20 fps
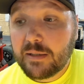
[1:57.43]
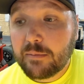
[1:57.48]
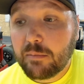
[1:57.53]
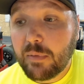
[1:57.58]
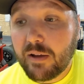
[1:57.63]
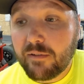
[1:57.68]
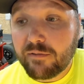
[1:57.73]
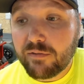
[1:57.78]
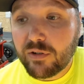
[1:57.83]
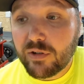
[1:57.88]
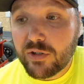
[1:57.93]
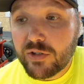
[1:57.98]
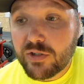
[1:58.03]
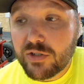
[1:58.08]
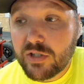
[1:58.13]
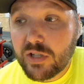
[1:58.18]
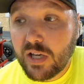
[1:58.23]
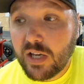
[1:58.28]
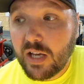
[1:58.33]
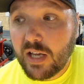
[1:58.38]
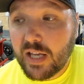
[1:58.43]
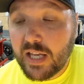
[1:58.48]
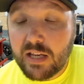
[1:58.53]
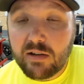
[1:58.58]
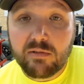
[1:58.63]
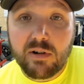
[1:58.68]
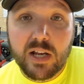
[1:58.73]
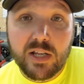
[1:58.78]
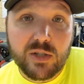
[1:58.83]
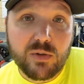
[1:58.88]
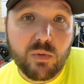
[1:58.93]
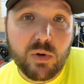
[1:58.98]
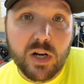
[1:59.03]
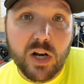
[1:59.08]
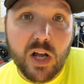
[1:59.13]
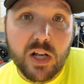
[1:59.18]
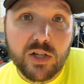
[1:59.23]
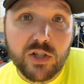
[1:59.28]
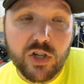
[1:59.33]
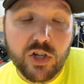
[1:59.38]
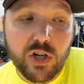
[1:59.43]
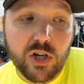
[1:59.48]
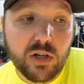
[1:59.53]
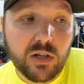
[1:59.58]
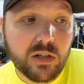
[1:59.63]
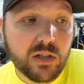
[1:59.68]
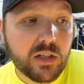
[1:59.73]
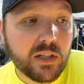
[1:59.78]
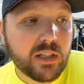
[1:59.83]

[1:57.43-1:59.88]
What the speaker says: My first heat race win on dirt.